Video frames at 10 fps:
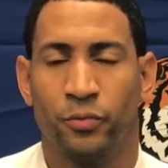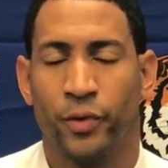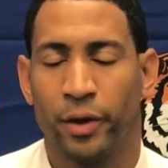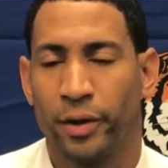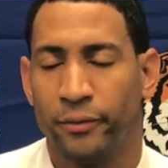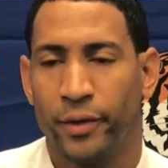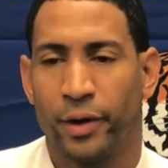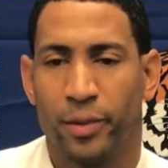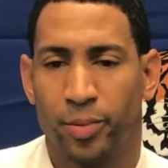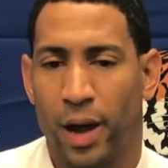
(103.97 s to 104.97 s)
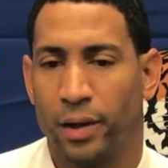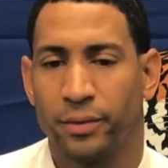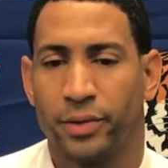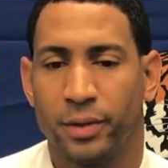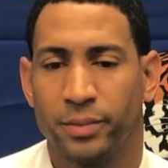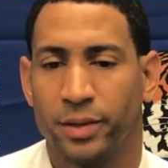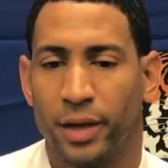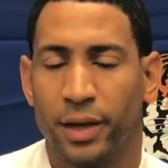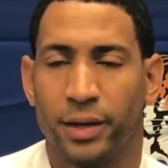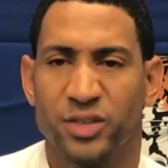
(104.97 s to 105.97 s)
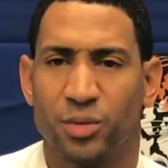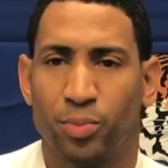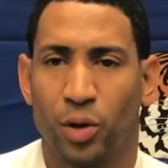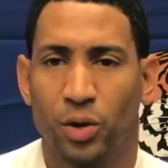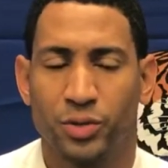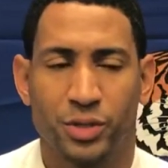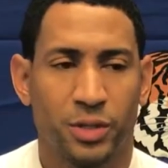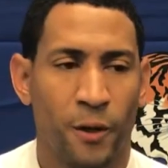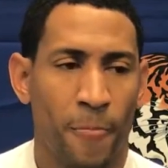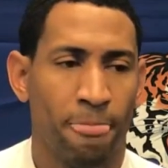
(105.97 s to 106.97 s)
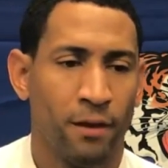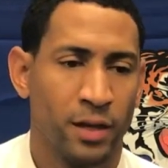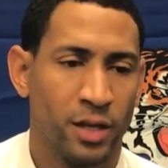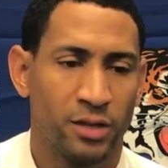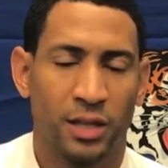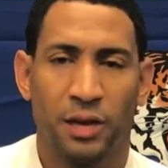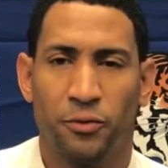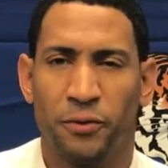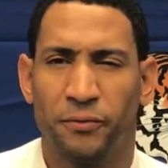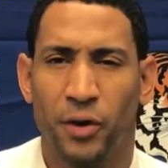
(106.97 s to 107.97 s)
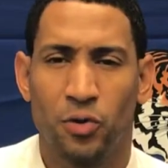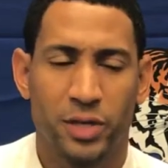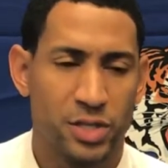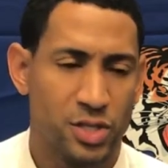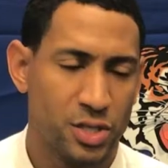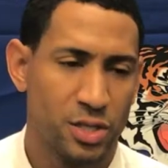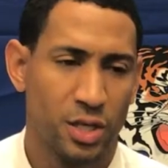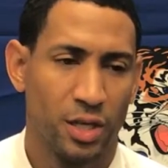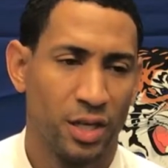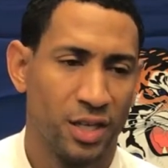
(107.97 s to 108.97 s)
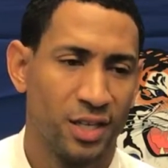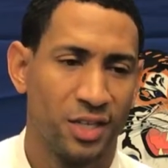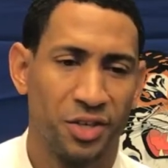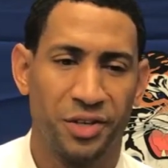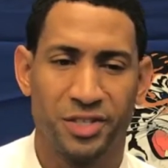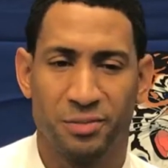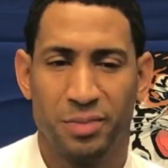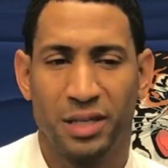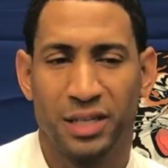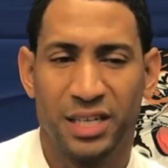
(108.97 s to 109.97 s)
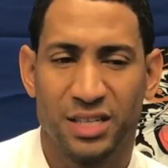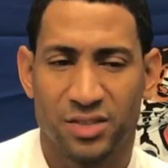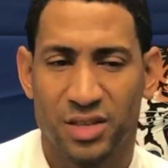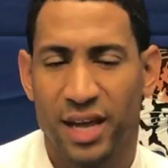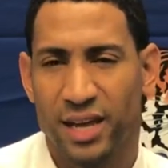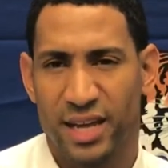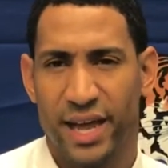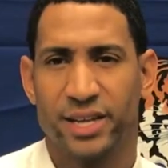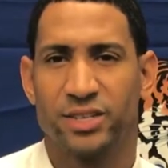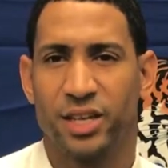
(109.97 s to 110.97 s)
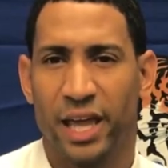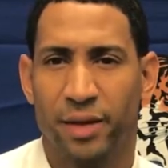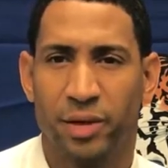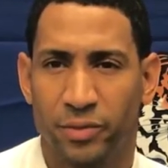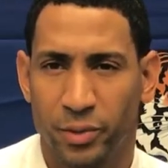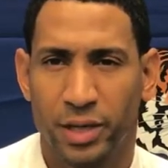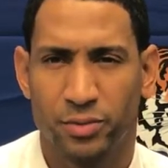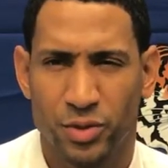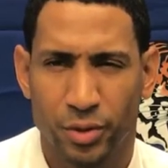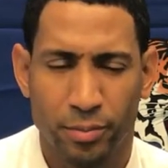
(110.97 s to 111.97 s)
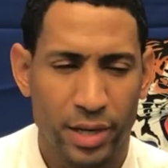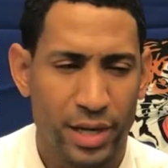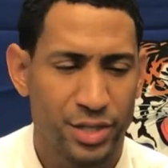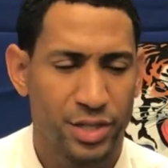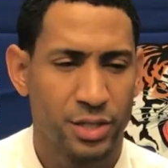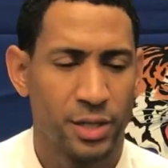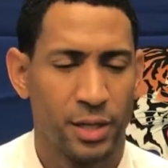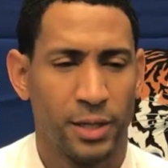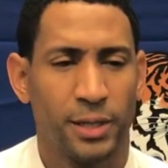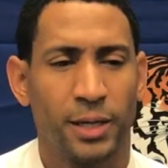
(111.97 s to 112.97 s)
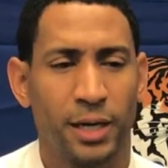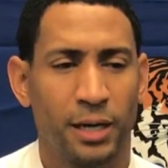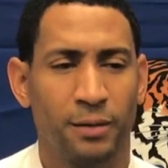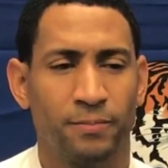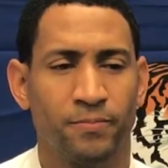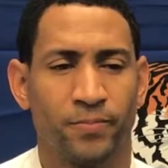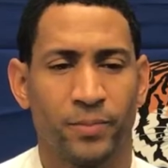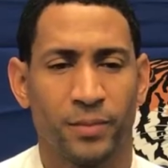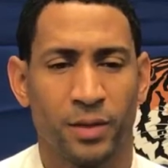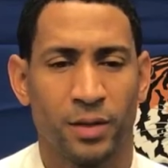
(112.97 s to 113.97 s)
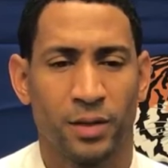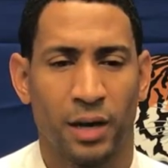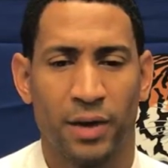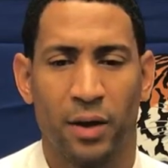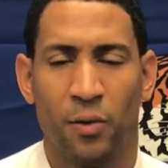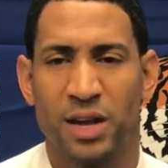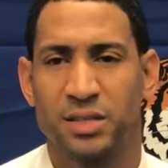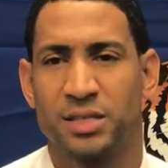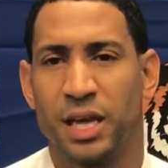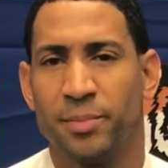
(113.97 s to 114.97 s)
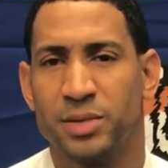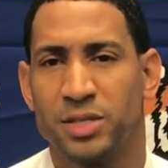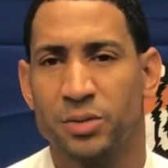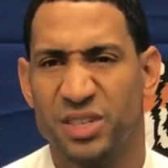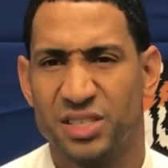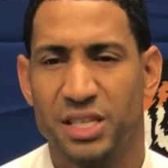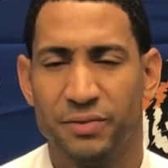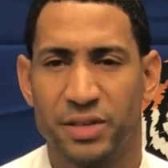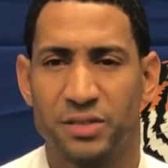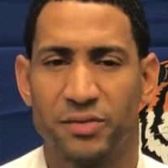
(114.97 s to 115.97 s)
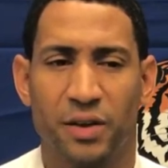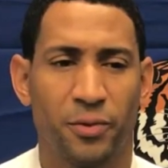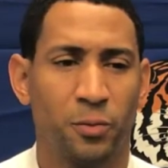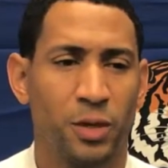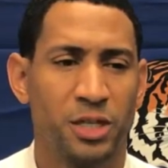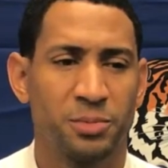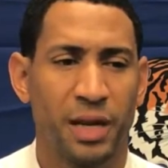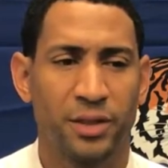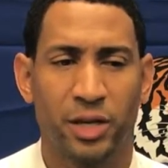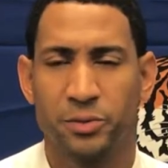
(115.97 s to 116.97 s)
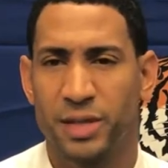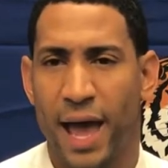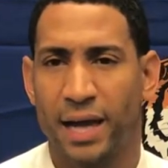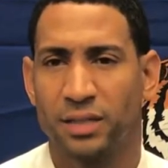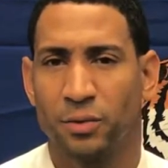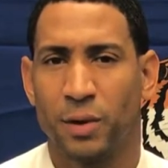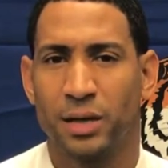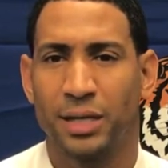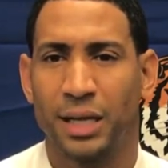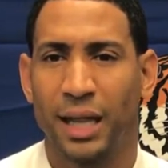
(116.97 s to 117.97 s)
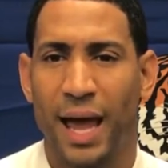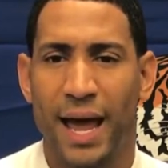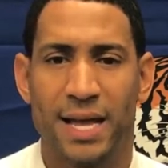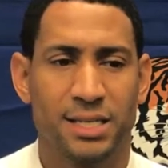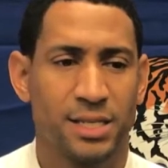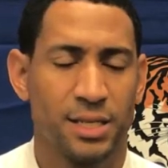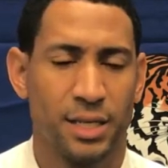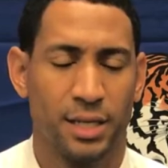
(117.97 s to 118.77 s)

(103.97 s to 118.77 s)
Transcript: Very, very proud of him today and his approach, his level of focus, you know, his ability to stay engaged in the game even when he was on the bench. I've got to watch the tape and see what his defensive effort was, but I thought he was active around the glass.